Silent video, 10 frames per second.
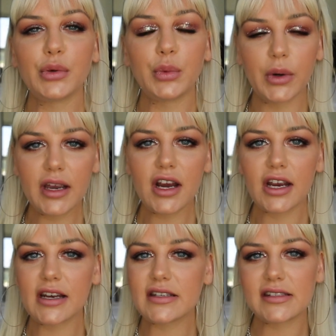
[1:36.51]
we are
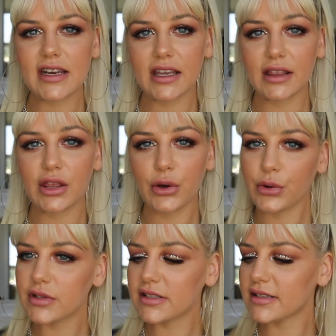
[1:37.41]
gonna stick in
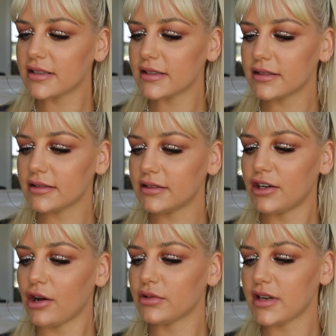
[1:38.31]
those,
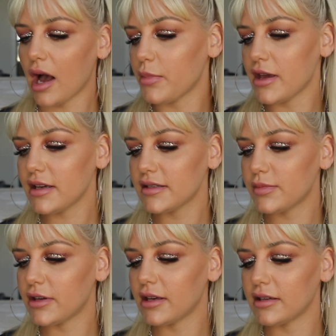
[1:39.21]
you know, topics,
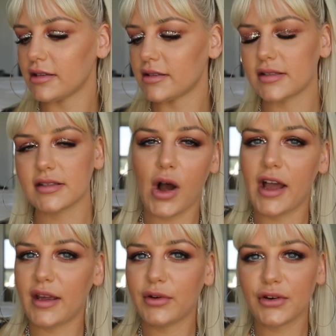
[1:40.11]
because
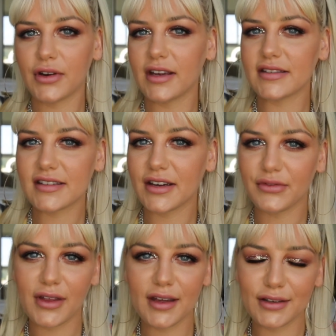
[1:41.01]
why create
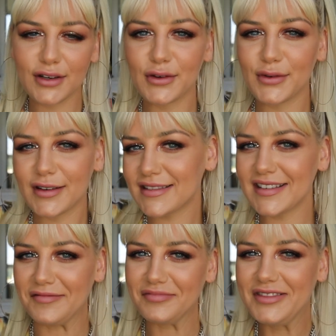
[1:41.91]
stuff that you don't want to
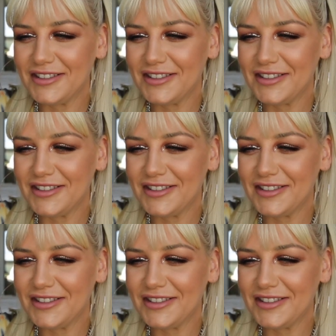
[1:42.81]
see?